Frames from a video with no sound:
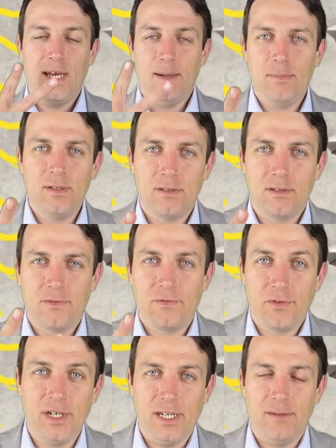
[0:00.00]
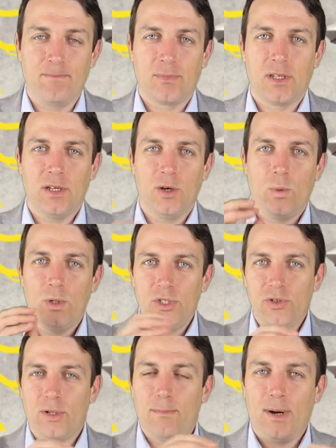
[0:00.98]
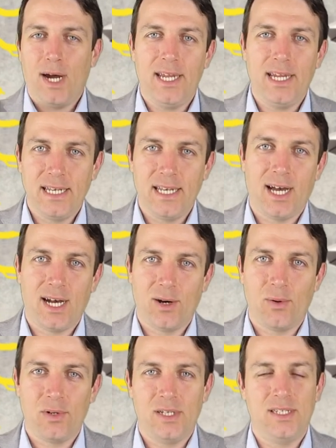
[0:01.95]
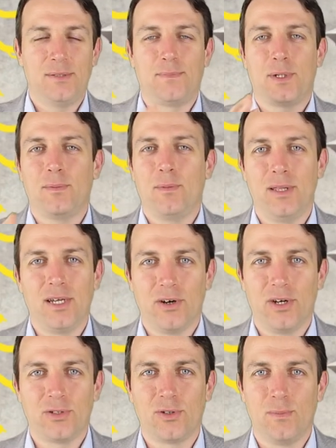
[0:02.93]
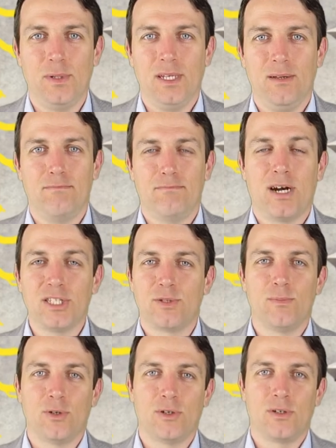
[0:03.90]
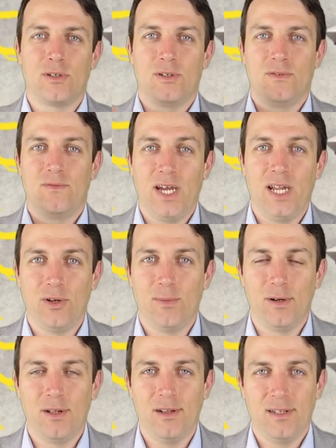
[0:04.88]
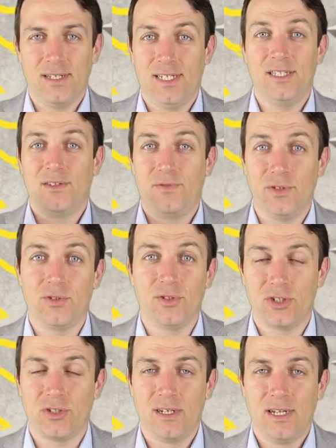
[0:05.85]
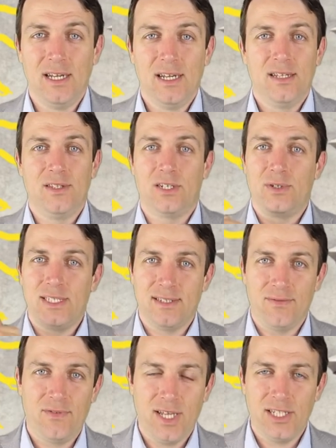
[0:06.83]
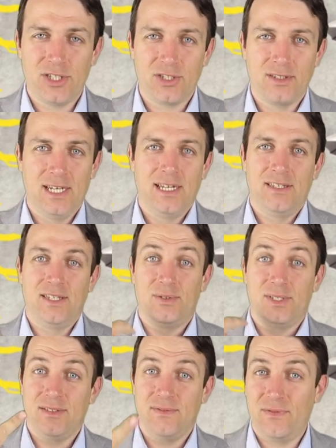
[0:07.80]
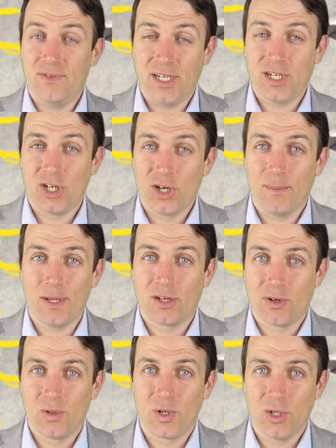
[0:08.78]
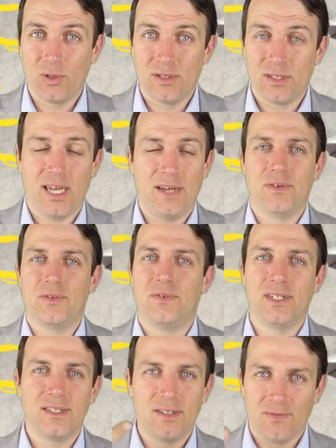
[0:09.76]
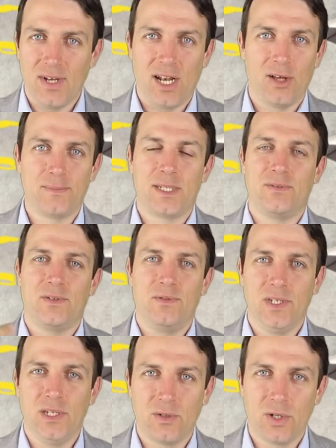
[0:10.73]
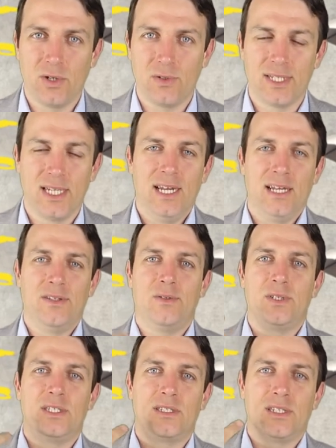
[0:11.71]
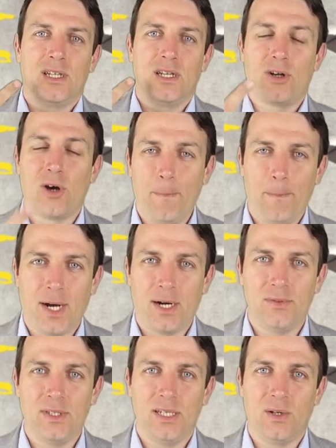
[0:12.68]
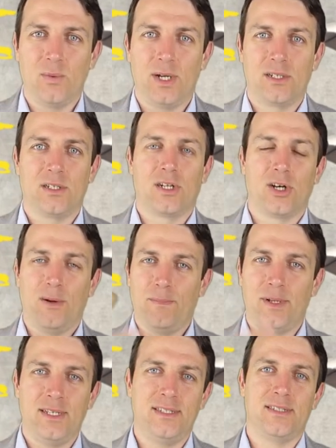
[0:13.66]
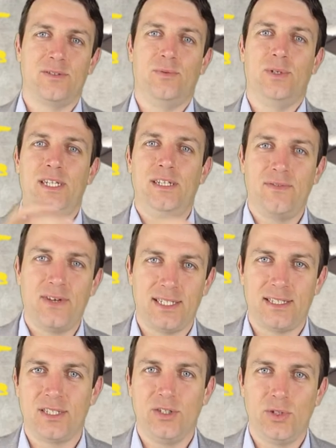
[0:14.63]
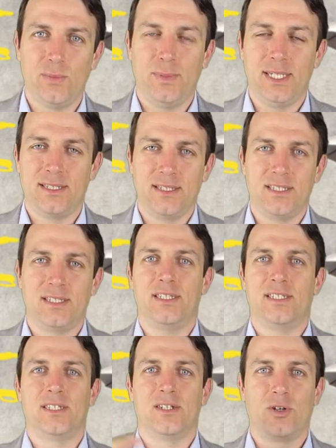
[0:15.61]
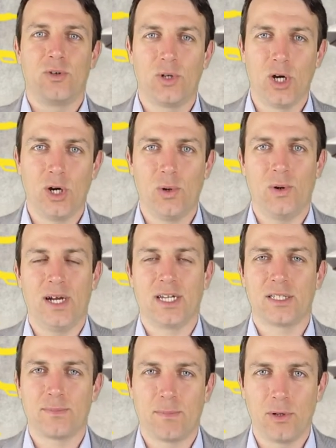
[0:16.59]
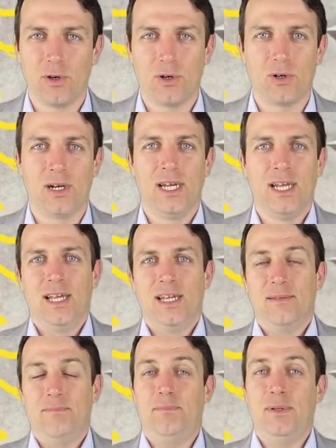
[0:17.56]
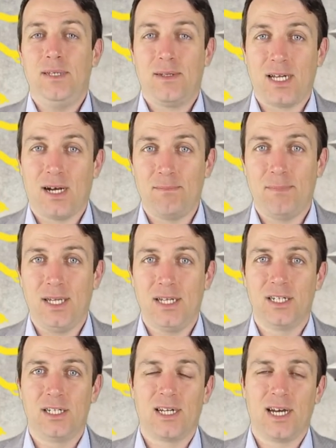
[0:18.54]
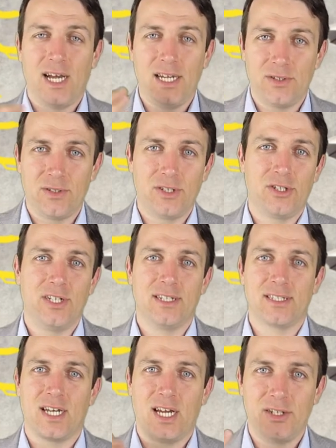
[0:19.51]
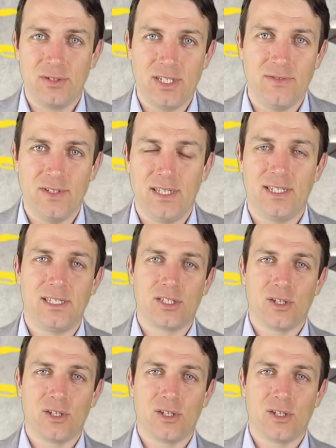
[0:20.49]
Number three, what you are buying now is probably going to be much more valuable in the future. There is inflation, there is inf- economic growth, everything develops, everything grows. There is compounding where the companies reinvest in new businesses, grow, explore, become bigger, higher earnings, higher dividends.